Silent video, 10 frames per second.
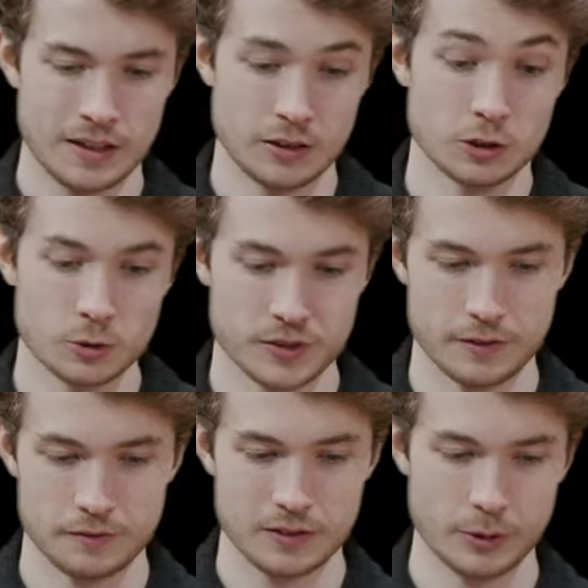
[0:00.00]

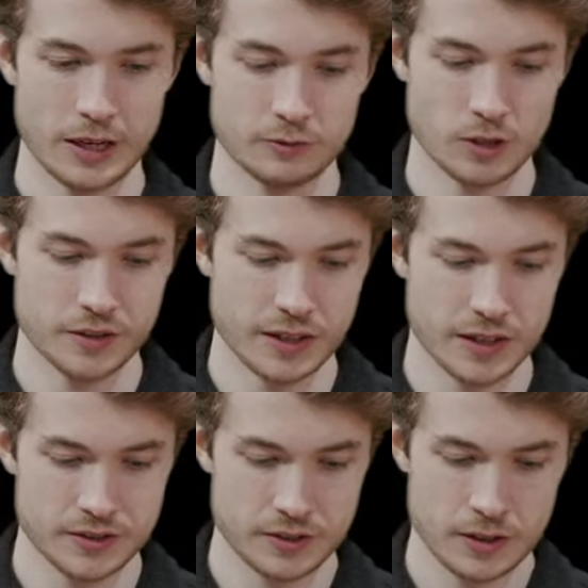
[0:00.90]
inclusive. Let me go ahead and run
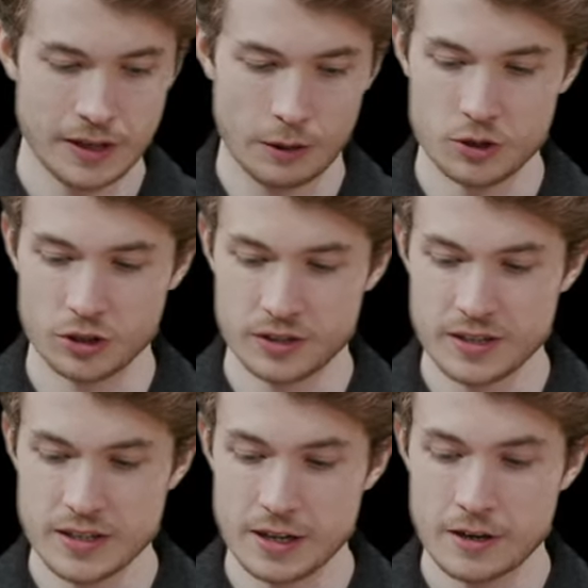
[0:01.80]
this, and we should
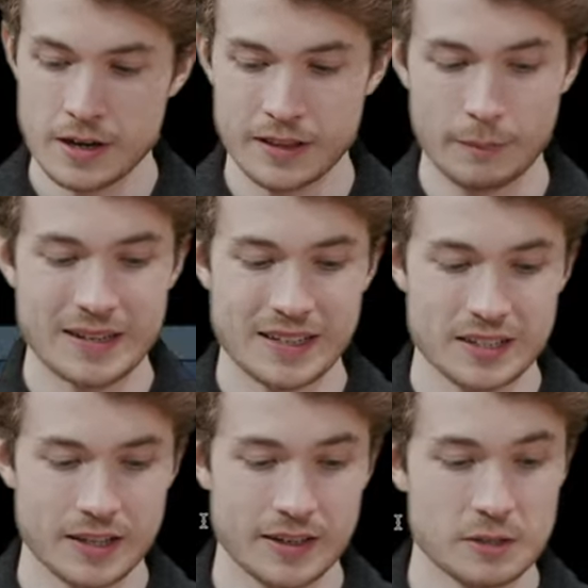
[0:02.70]
see that my data
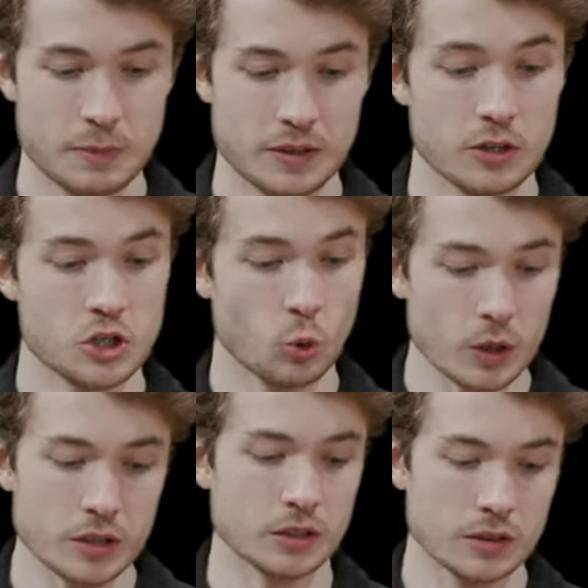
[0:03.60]
set has been
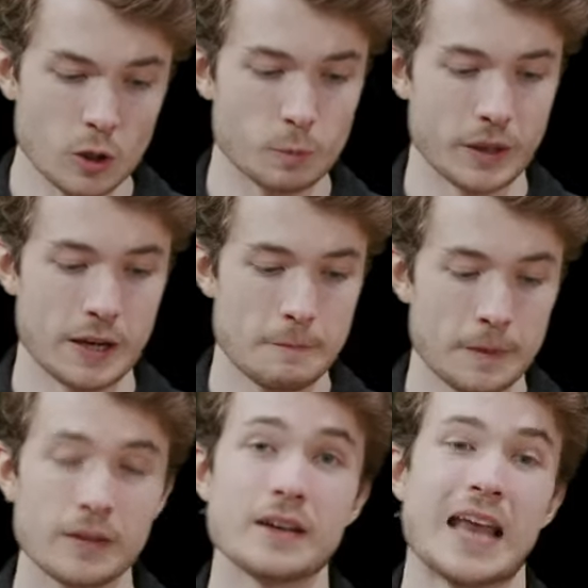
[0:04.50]
shortened a little bit.
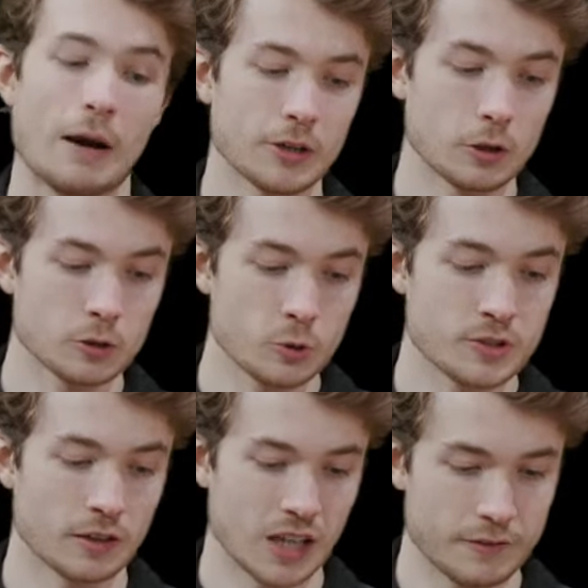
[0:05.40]
It now
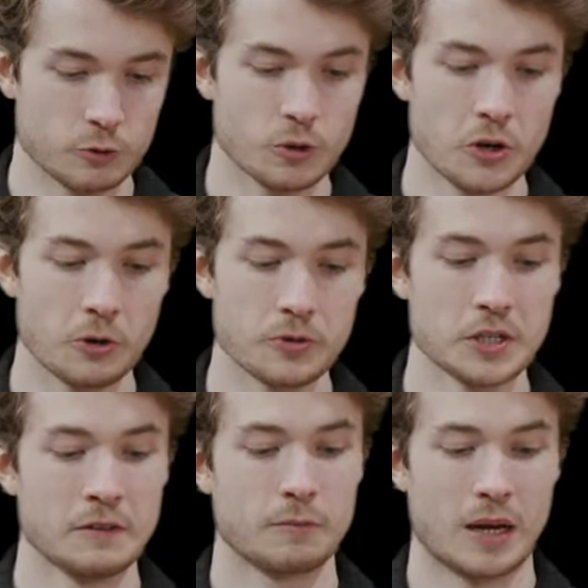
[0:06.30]
includes 11 rows
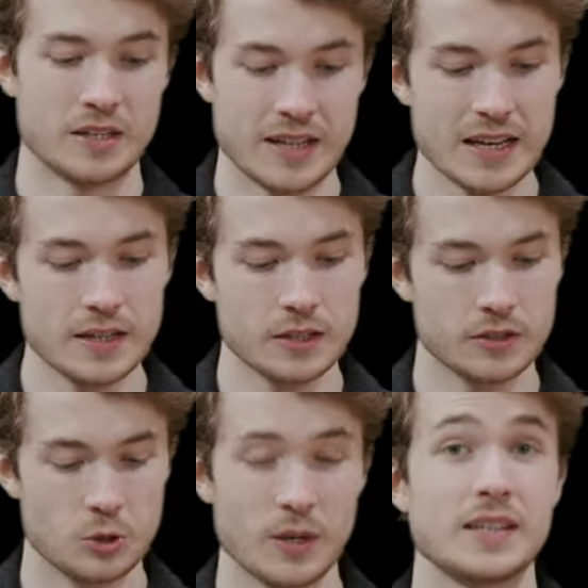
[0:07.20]
from 1980
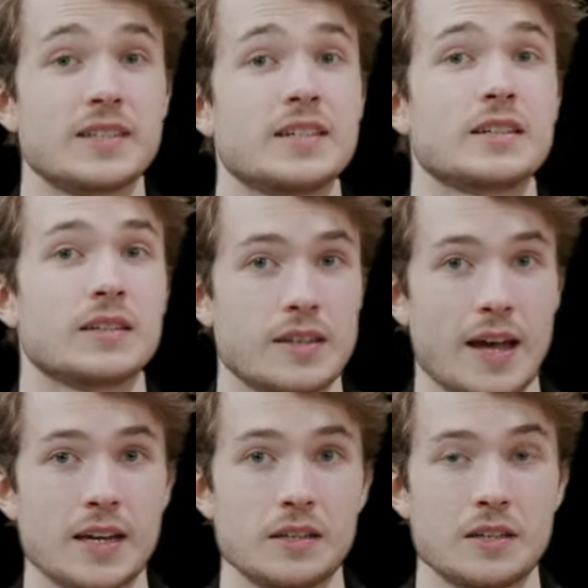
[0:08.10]
to
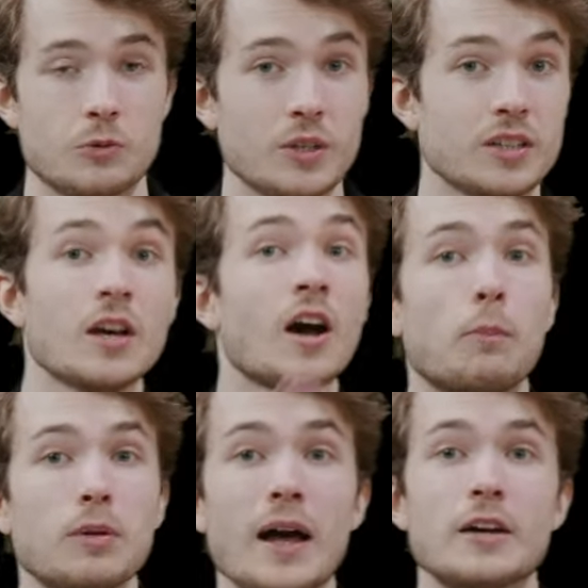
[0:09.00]
1990. So we can
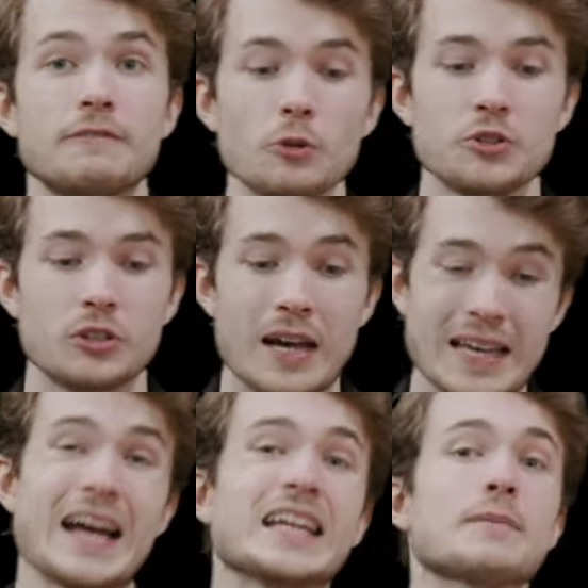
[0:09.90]
apply a filter at
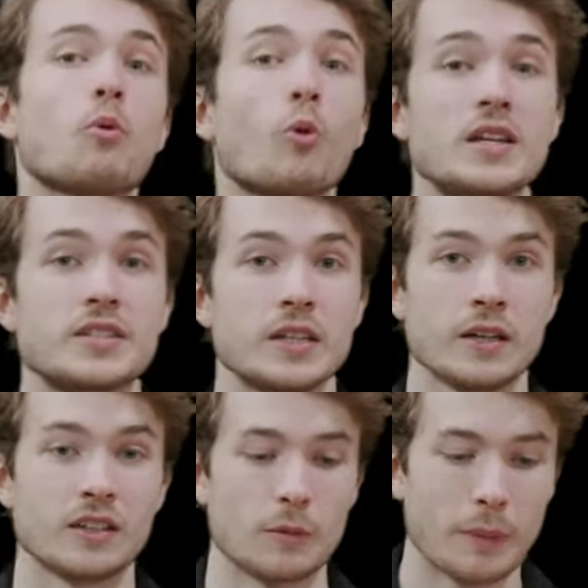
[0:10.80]
any point
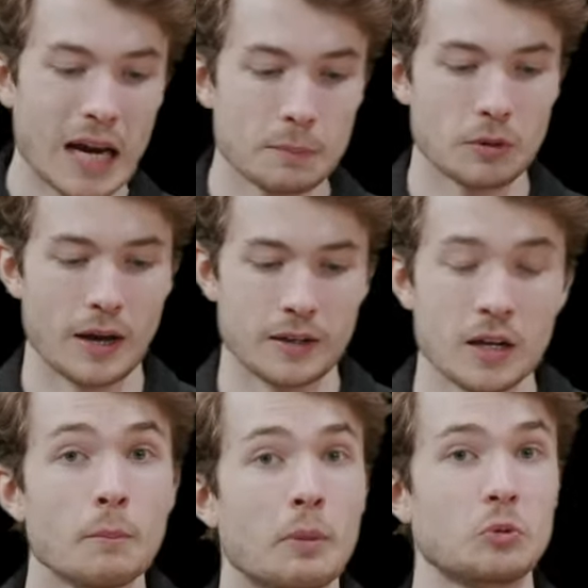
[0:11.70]
in our pipeline,
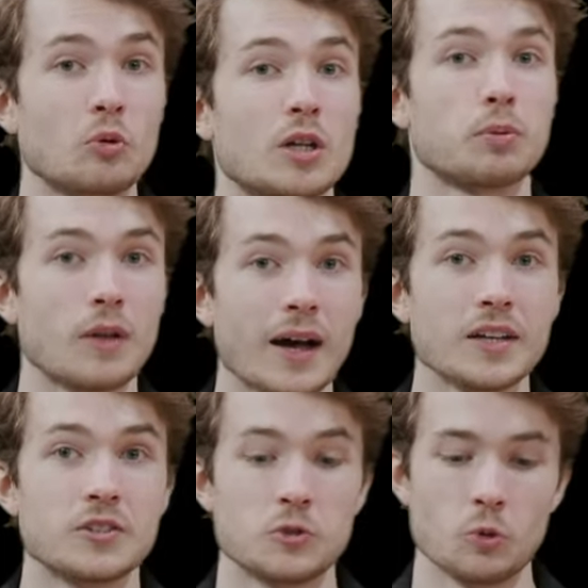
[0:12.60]
but it will
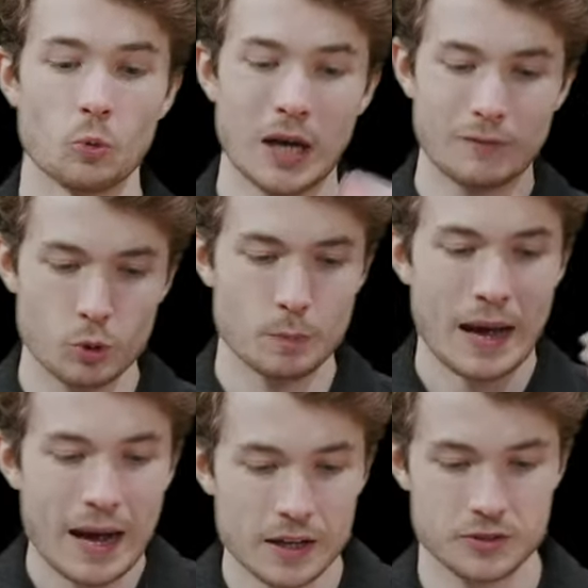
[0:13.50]
apply to whatever we
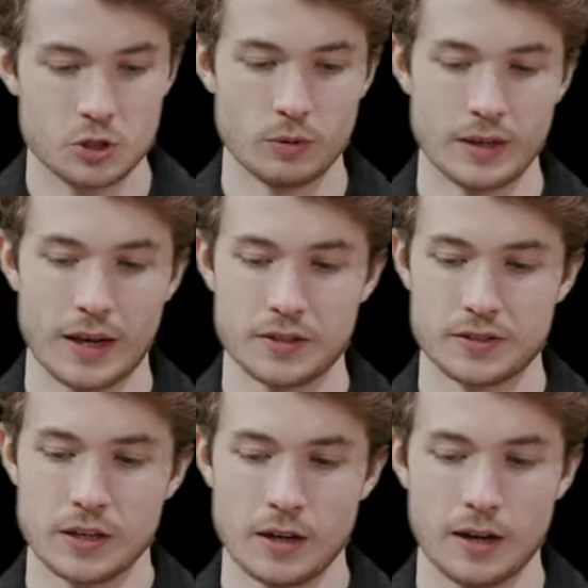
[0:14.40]
pass to it
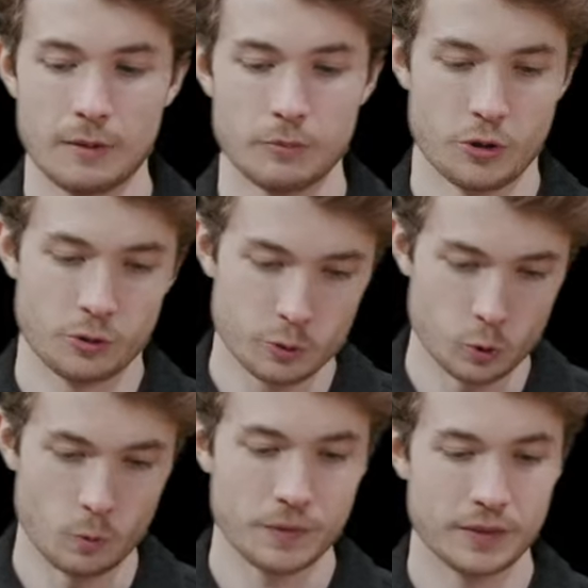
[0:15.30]
as um, or
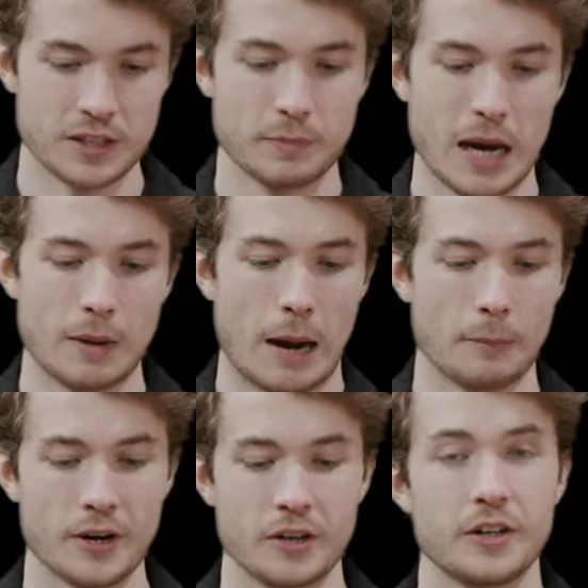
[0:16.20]
through this pipe
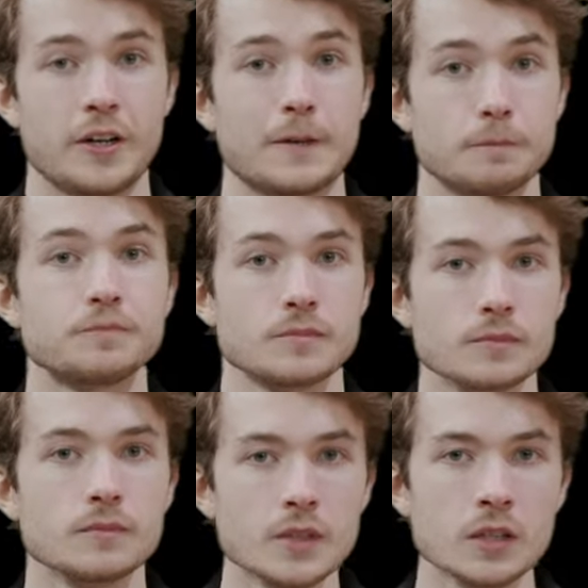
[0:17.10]
operator here.
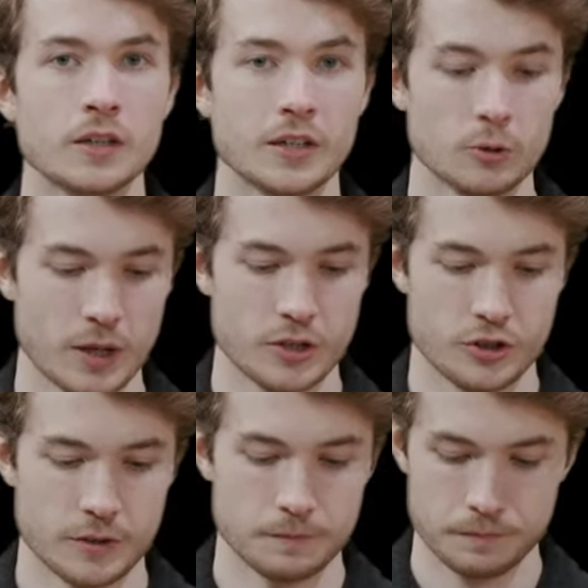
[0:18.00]
A good
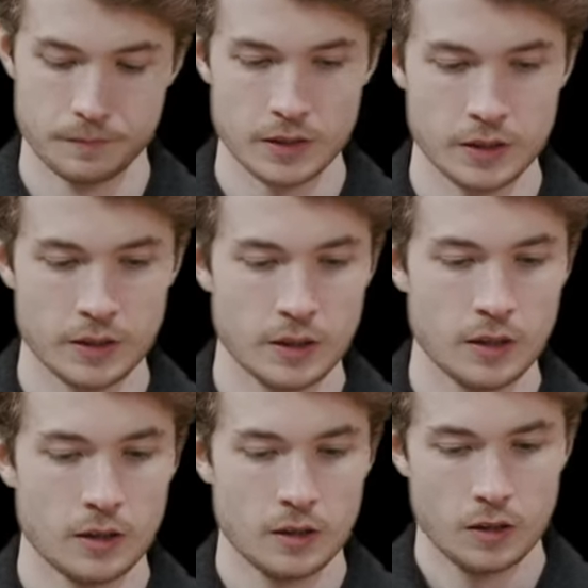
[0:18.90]
question.
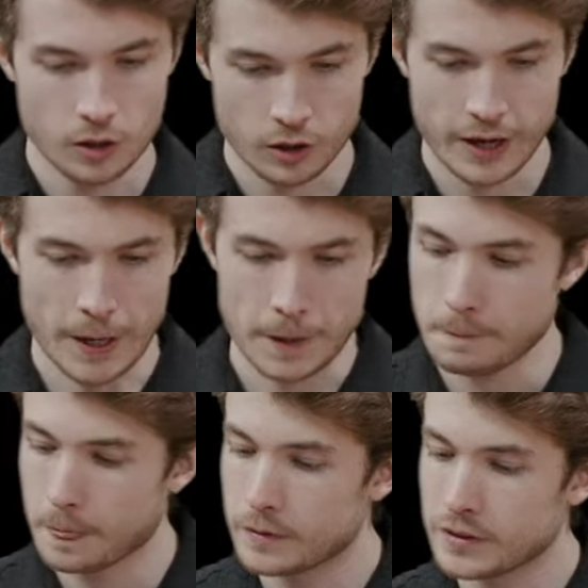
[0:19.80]
Okay.
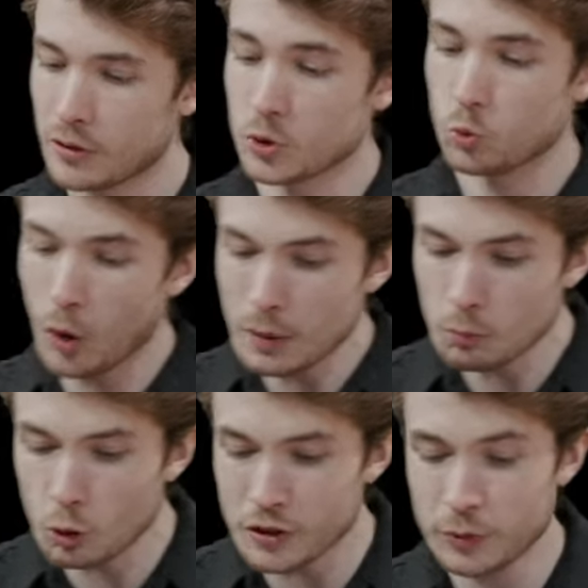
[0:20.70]
Now there's one
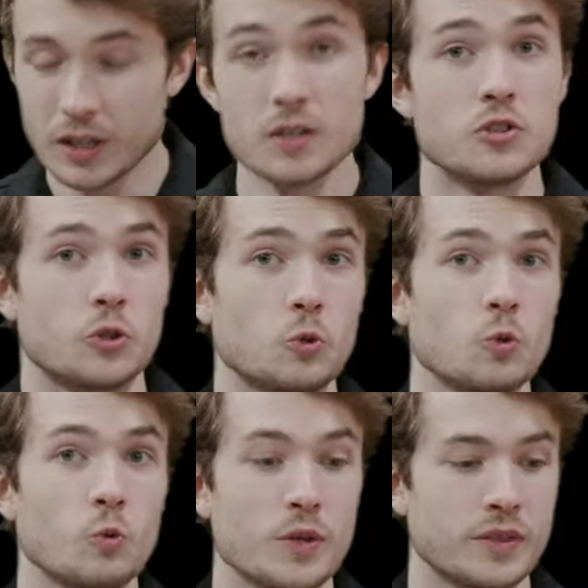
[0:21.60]
more thing we can do
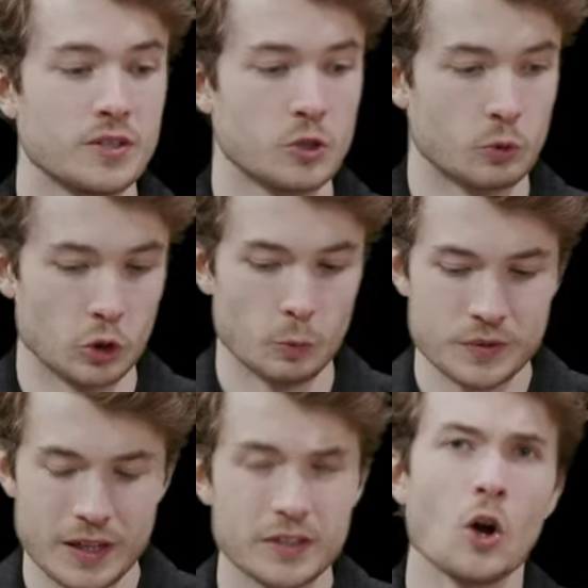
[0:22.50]
with these
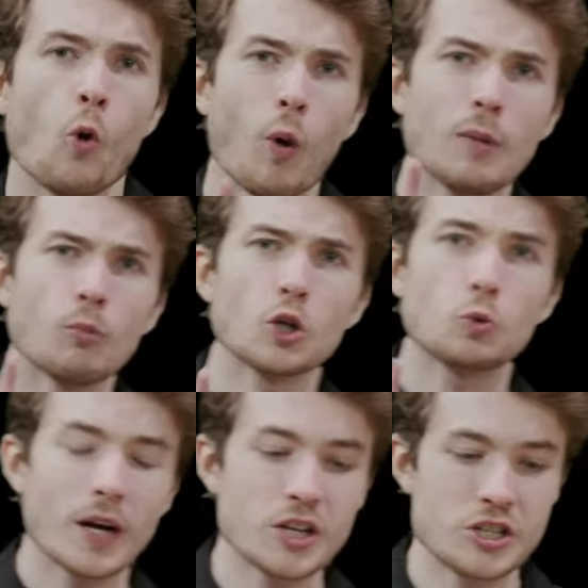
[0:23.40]
groups, and one more
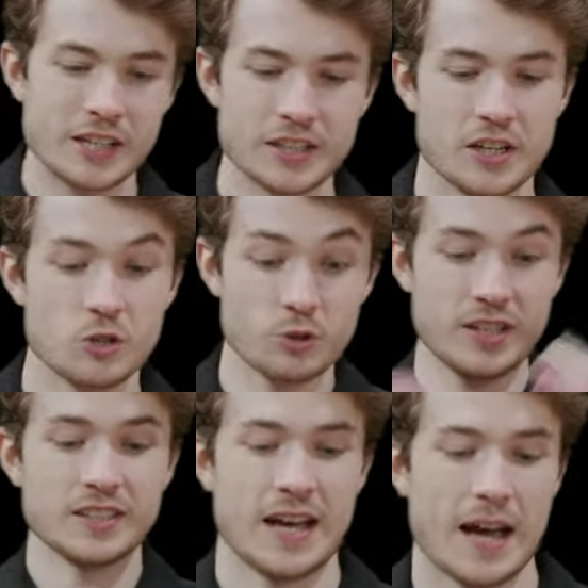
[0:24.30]
question I think is
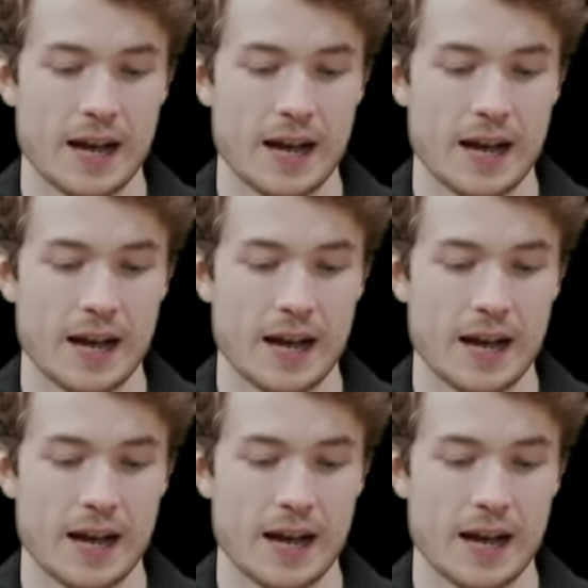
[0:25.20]
interesting to